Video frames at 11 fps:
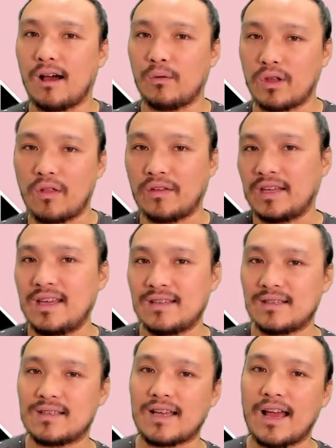with all the keys
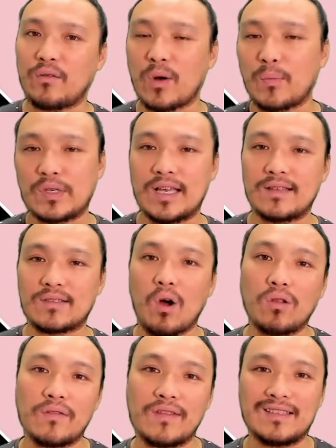inside, represents
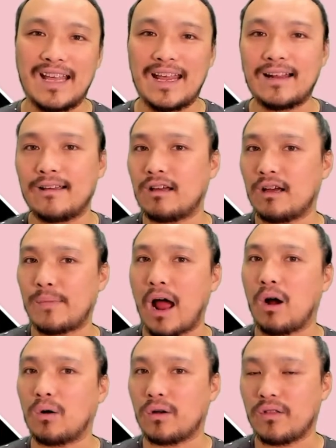all of the data
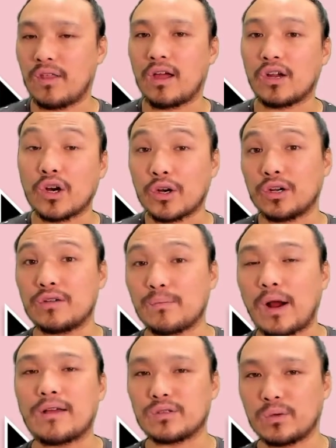about the current
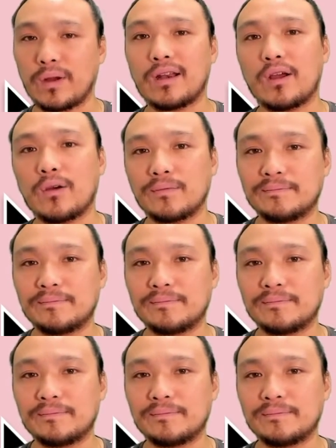browser window.